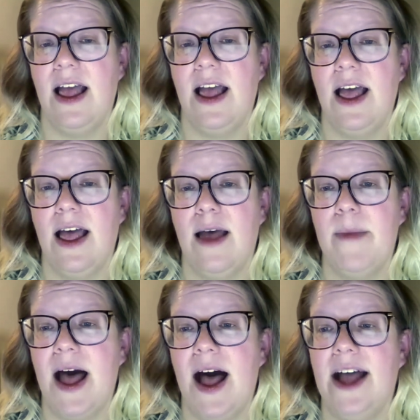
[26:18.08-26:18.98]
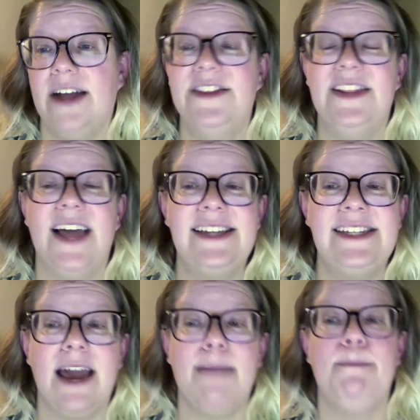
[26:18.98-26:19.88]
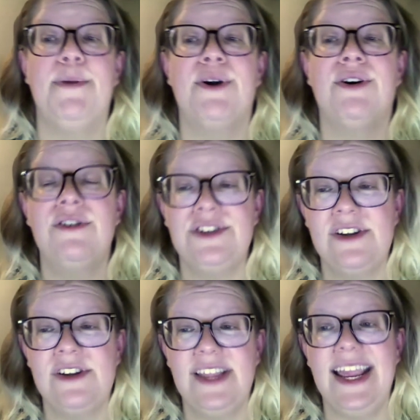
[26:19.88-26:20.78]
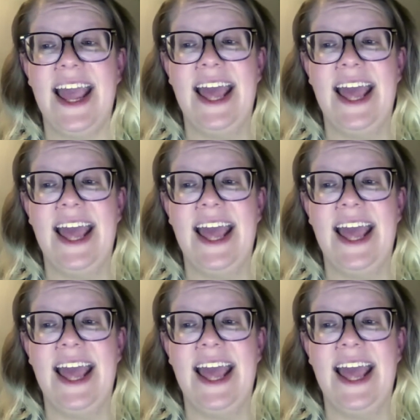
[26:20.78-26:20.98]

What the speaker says: unless I'm personally